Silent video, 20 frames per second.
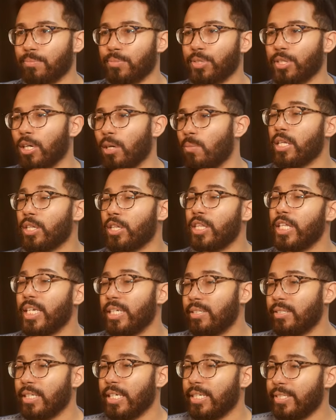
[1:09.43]
So
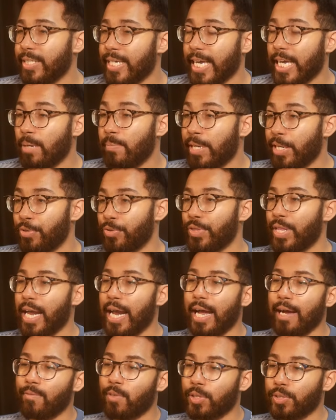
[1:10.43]
this is the animation that I
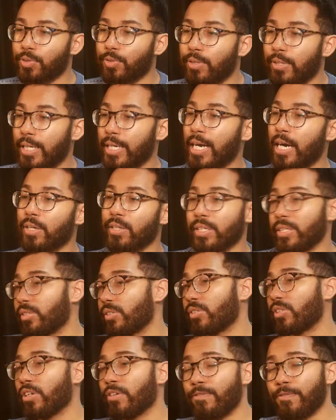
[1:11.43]
have on screen right now. This
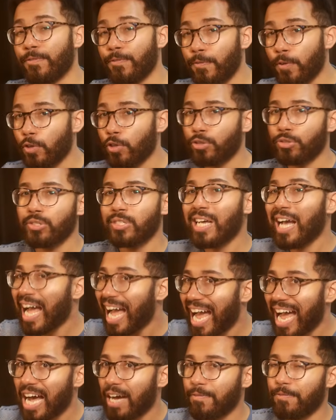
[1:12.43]
is the first
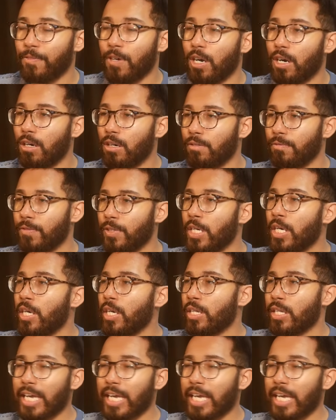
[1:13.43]
half of the